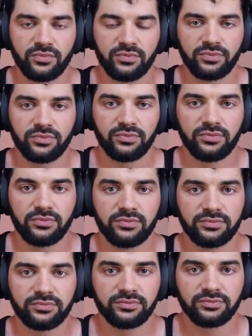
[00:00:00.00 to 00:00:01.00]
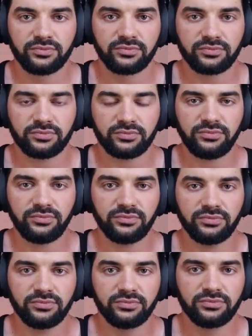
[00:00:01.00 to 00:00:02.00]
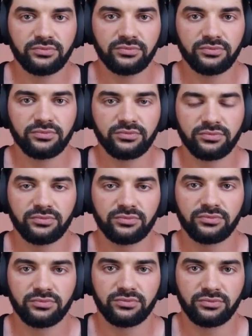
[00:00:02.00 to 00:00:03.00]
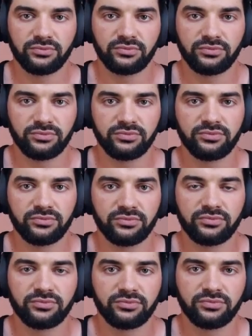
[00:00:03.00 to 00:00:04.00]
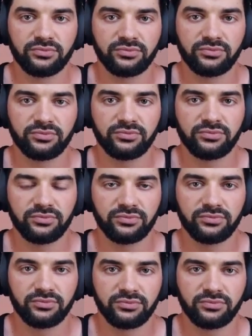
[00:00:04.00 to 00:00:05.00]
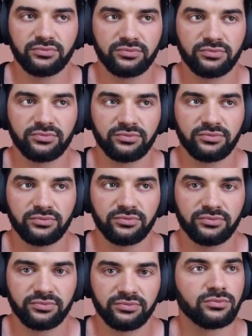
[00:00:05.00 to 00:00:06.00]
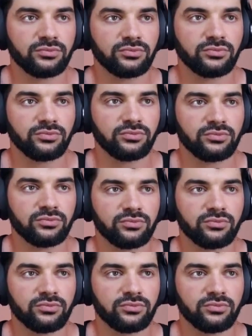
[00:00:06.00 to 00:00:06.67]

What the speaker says: [no speech]